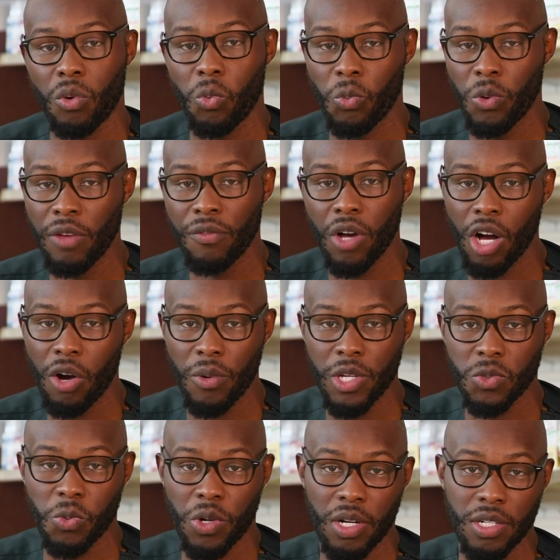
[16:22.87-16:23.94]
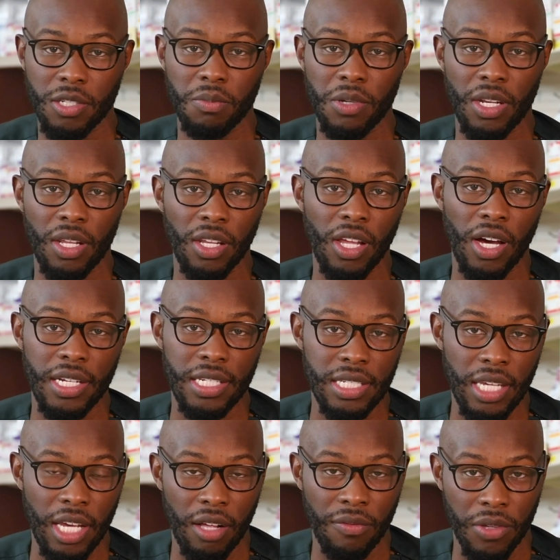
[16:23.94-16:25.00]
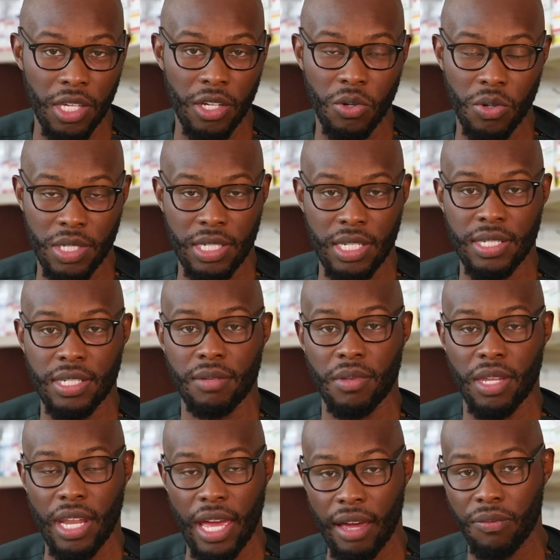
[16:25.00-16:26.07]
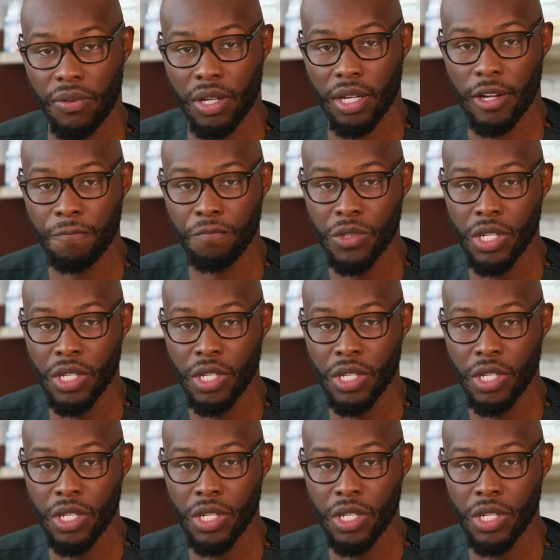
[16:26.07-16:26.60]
we've always wanted to be the largest health ecosystem in Africa